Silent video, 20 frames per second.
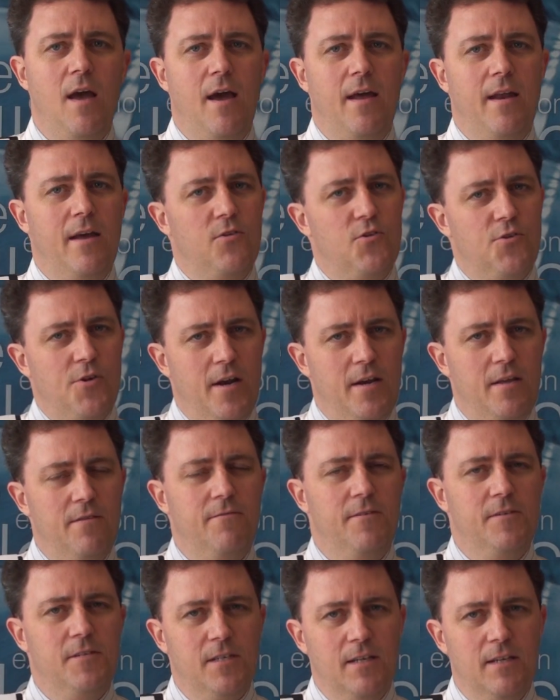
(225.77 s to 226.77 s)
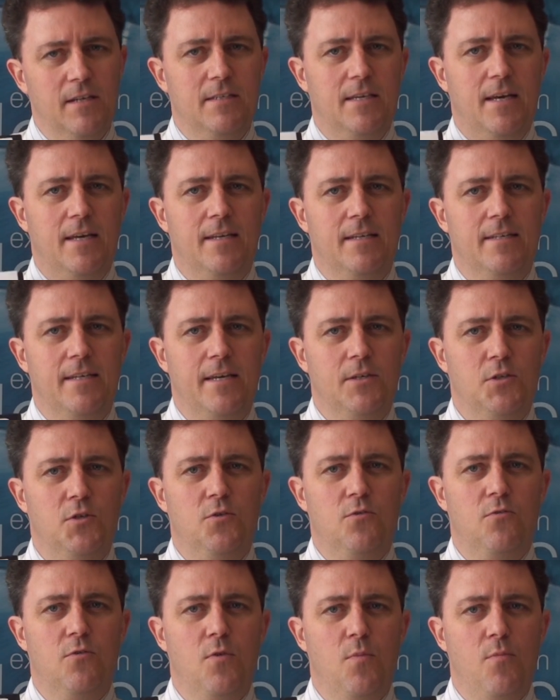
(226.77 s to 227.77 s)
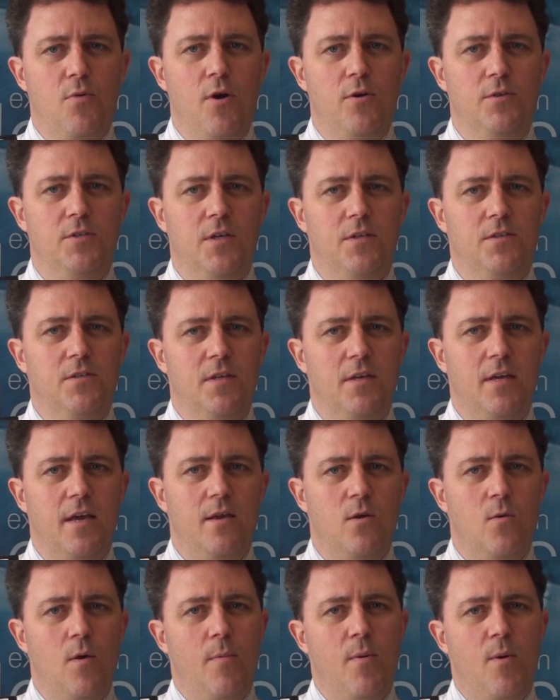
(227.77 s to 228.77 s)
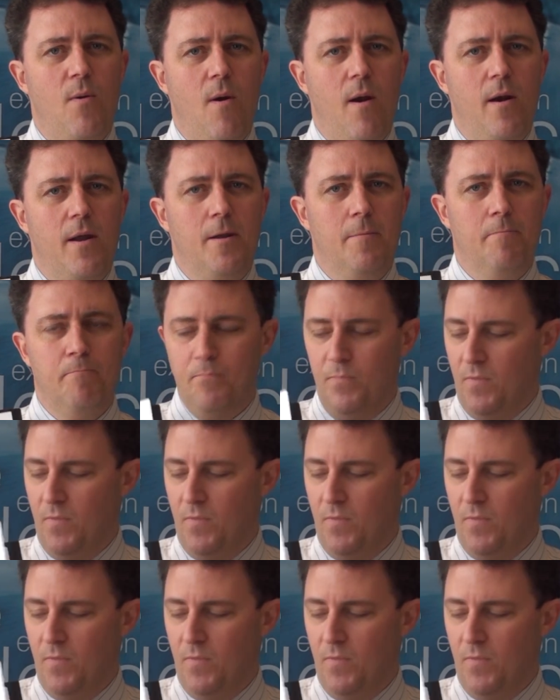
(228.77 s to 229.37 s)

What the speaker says: and our training facilitator takes you through the process to get you up and running.